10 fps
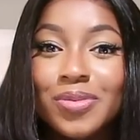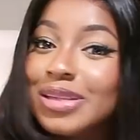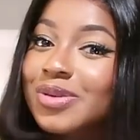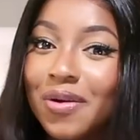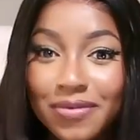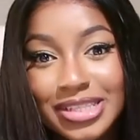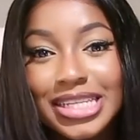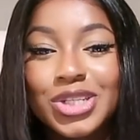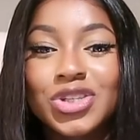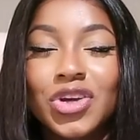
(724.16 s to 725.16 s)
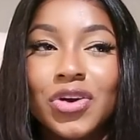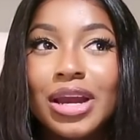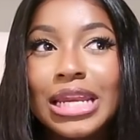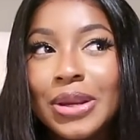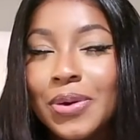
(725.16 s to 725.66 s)
from this conversation you
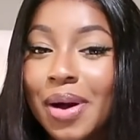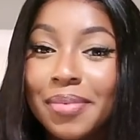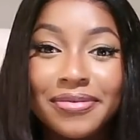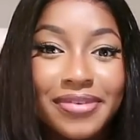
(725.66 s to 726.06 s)
already know I'm a